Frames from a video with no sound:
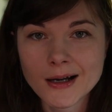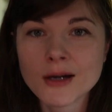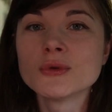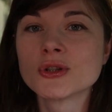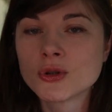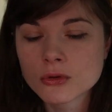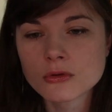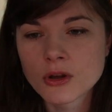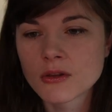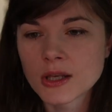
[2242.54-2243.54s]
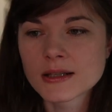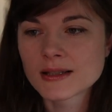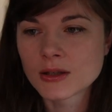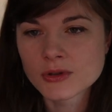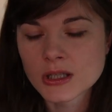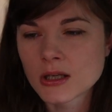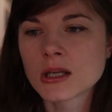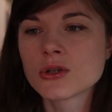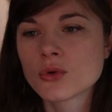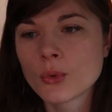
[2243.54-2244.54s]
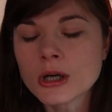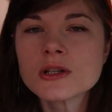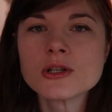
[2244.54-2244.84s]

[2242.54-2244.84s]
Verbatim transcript: I was Googling things and I was getting into weird